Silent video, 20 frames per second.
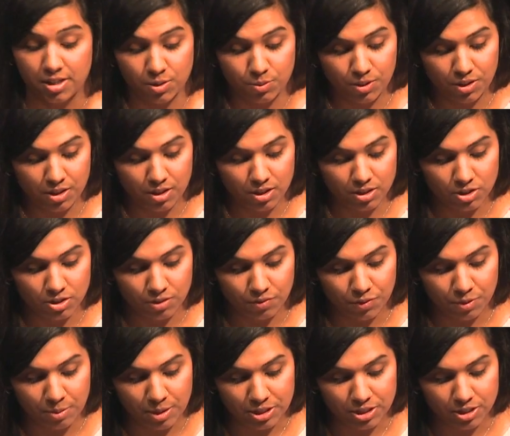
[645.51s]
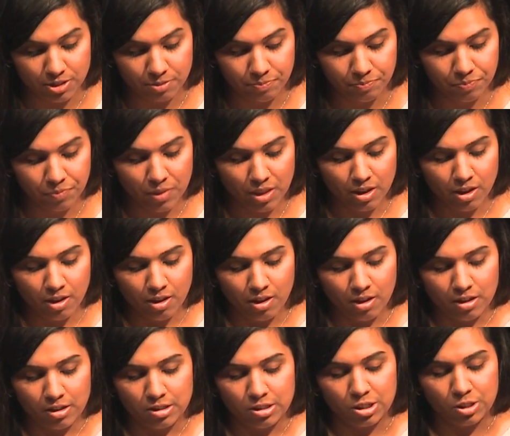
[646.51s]
us with additional information.
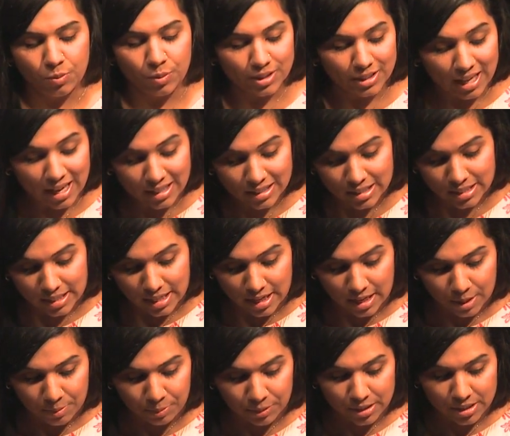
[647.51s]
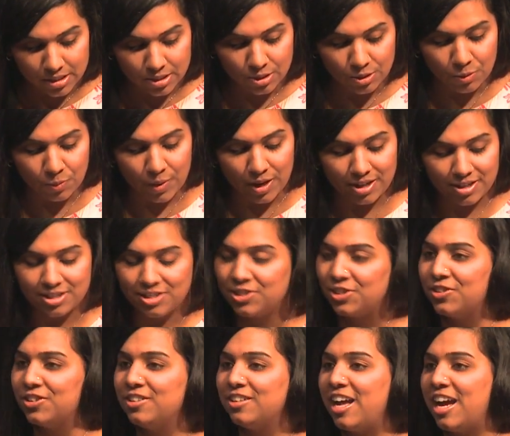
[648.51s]
So with that said, please don't wait
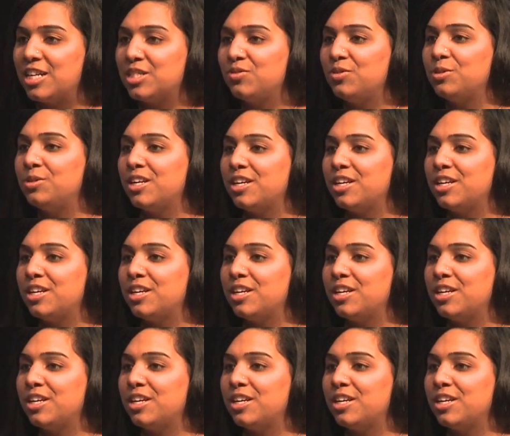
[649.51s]
until the last few